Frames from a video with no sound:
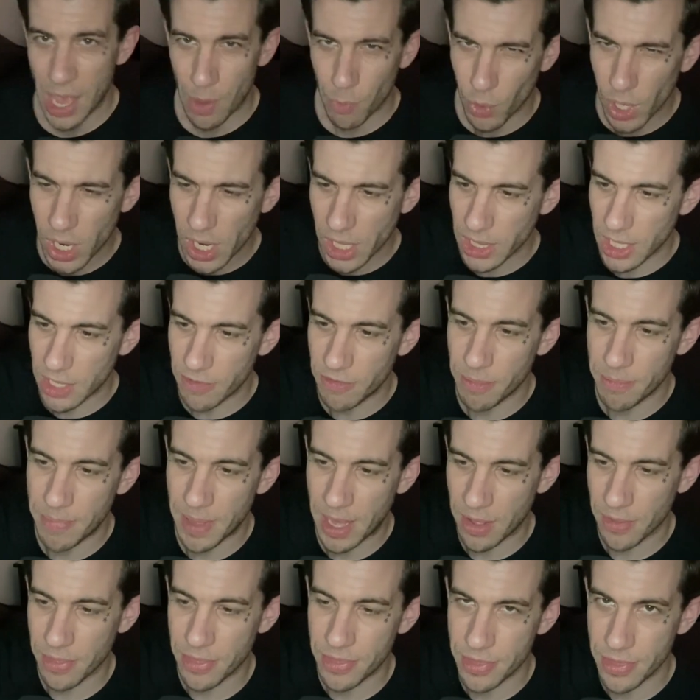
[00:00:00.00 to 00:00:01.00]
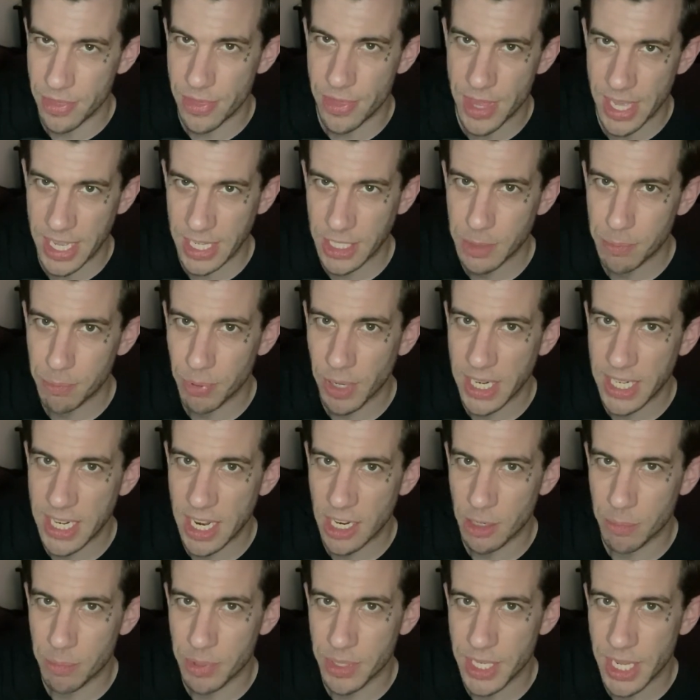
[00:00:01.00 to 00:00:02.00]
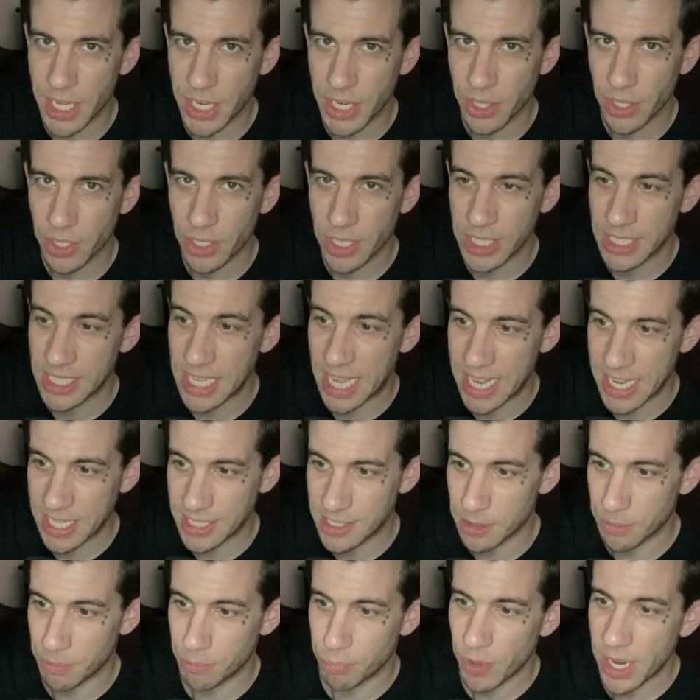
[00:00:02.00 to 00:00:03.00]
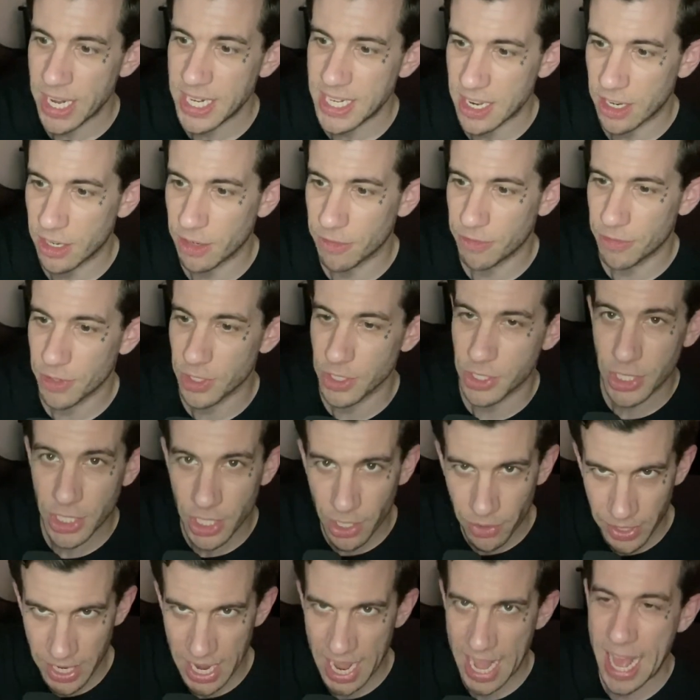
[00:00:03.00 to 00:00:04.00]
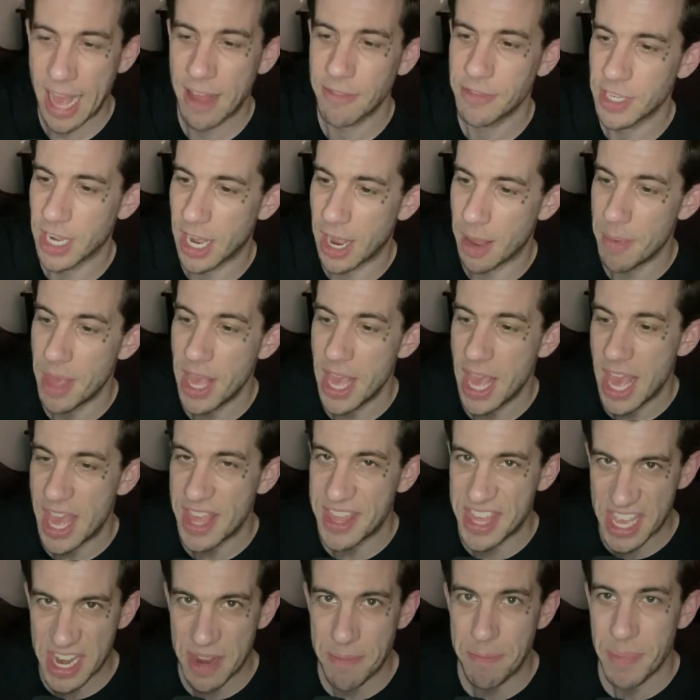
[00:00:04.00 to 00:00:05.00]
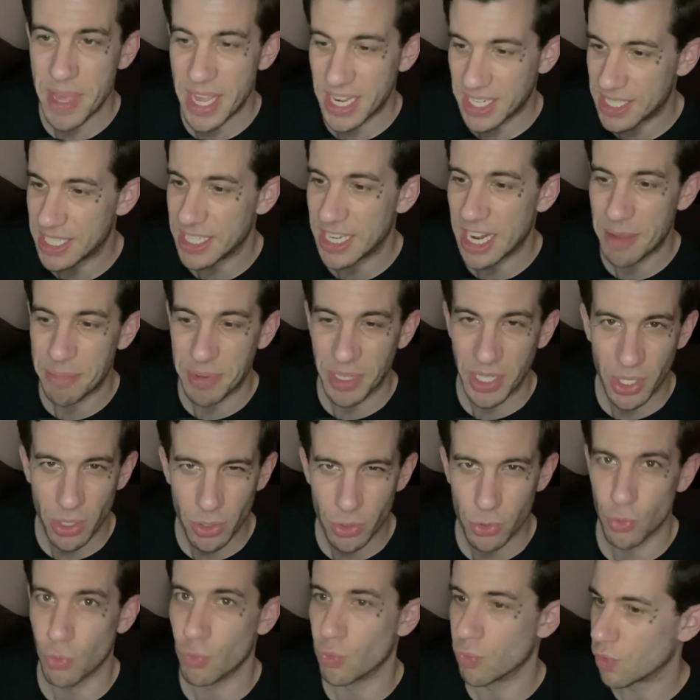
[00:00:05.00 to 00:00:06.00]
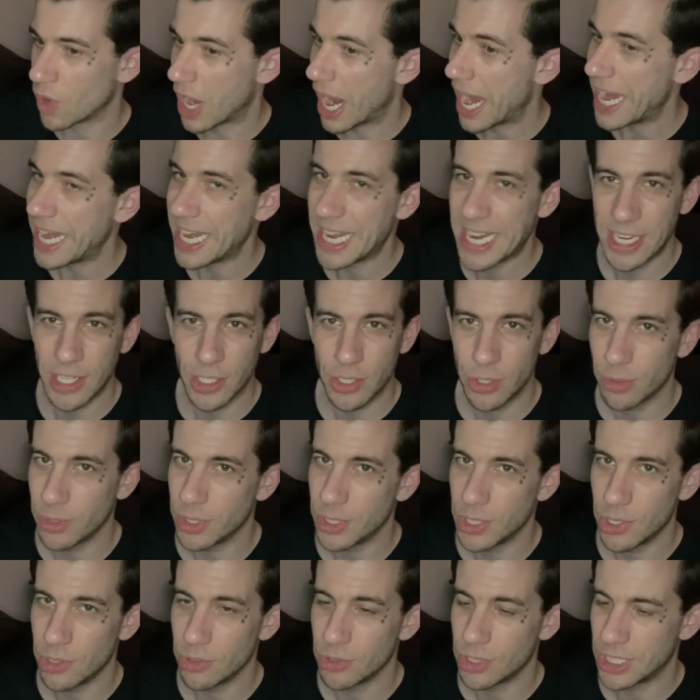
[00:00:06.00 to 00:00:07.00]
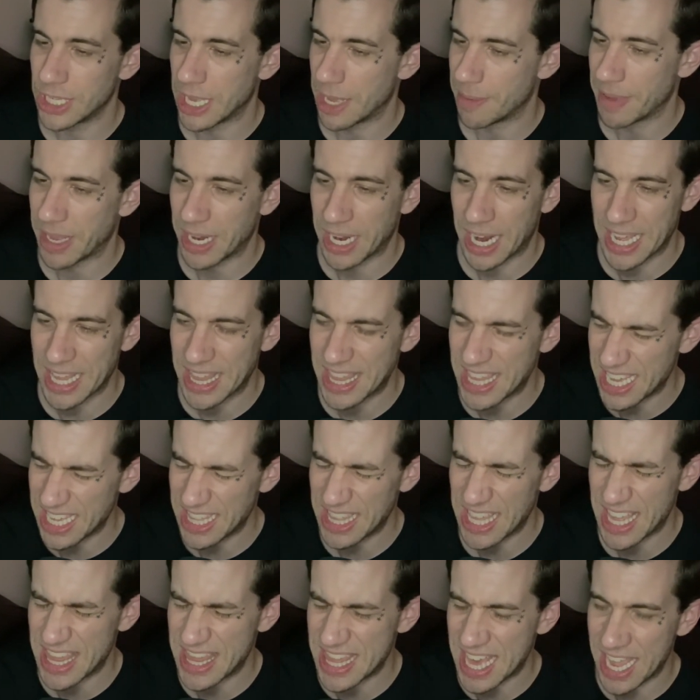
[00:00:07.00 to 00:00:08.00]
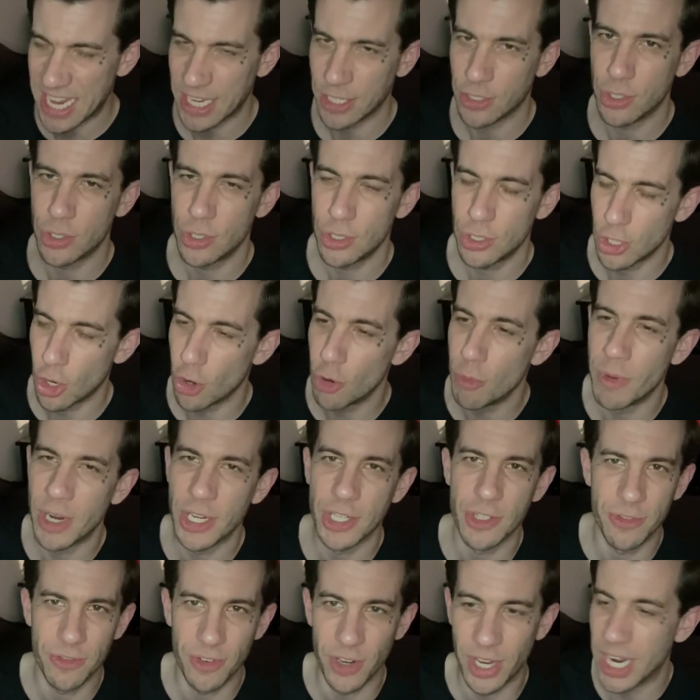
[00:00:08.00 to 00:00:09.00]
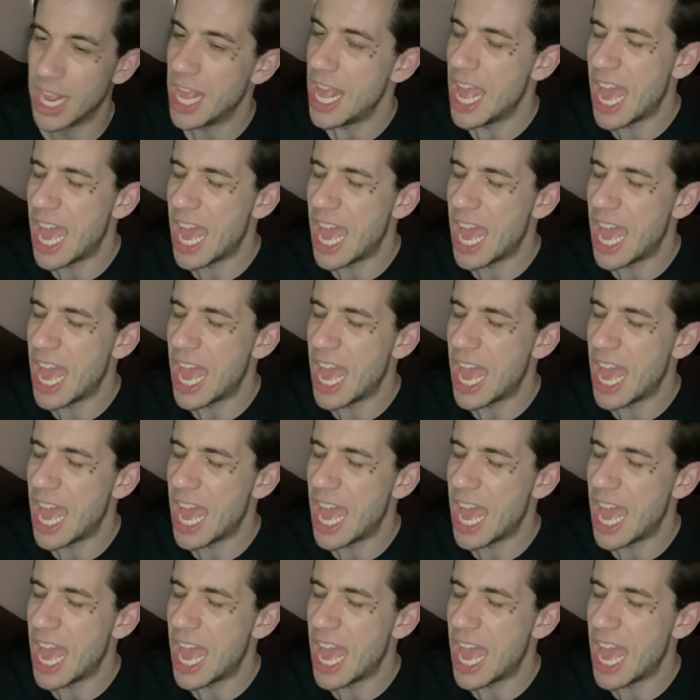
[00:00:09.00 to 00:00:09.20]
And what I love about this breakdown in particular is that it's a breakdown at first, you know, in halftime, and then it picks it up and goes right into a two-step. And I think that that is so much fun.